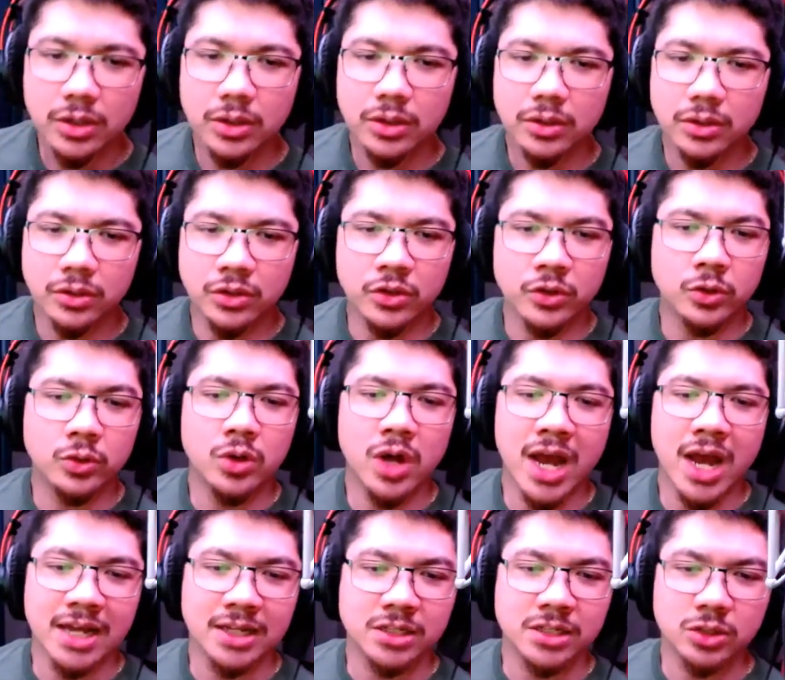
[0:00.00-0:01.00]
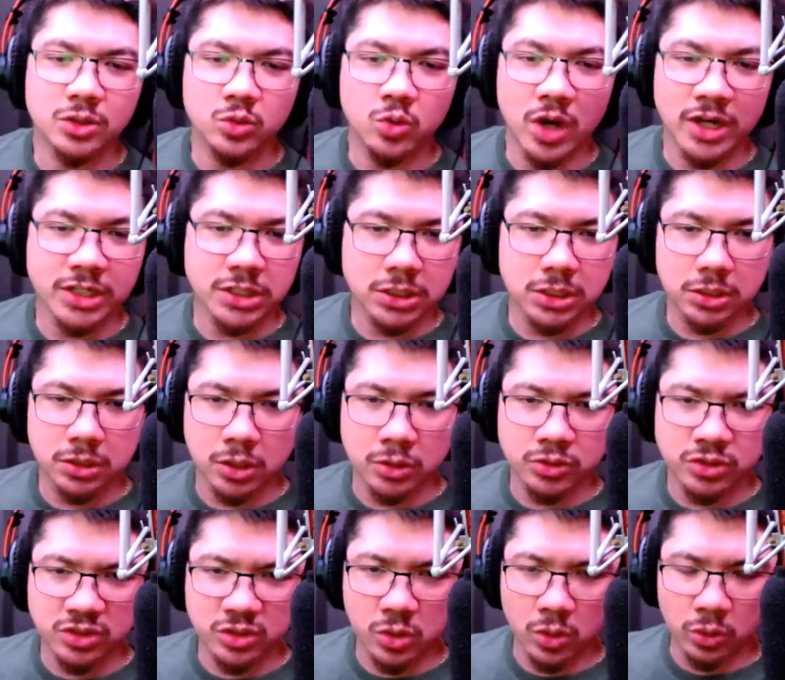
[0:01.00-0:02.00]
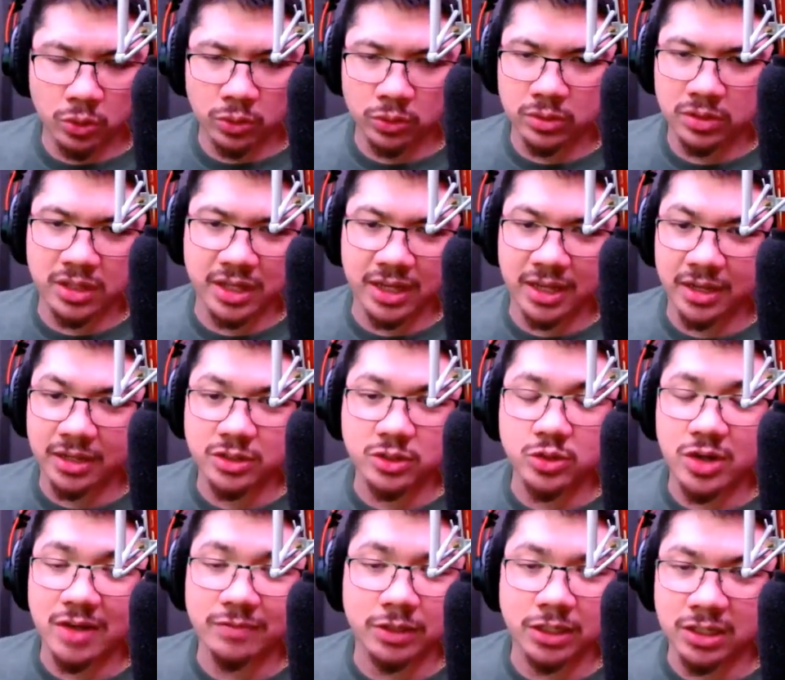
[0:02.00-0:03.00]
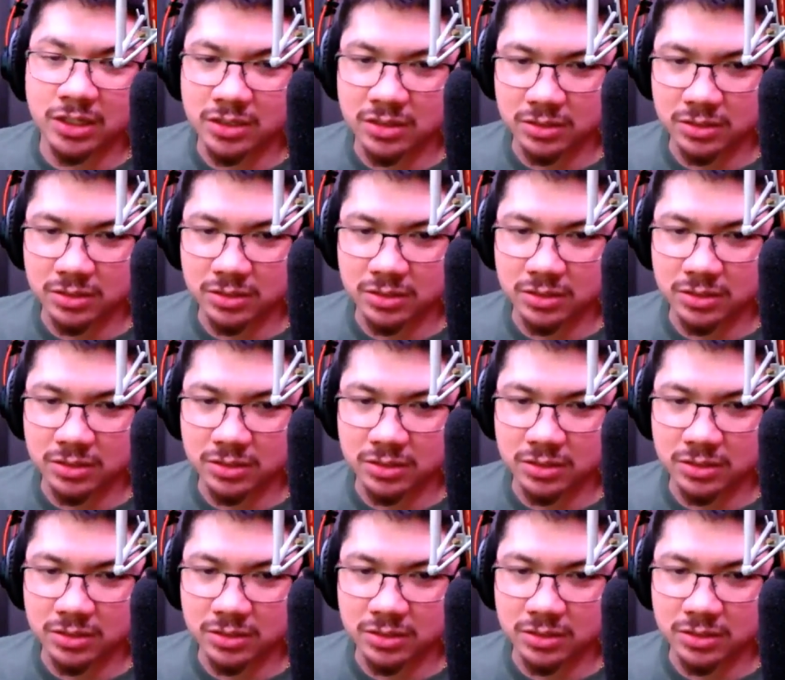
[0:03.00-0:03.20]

You had quite a close call there, traveler.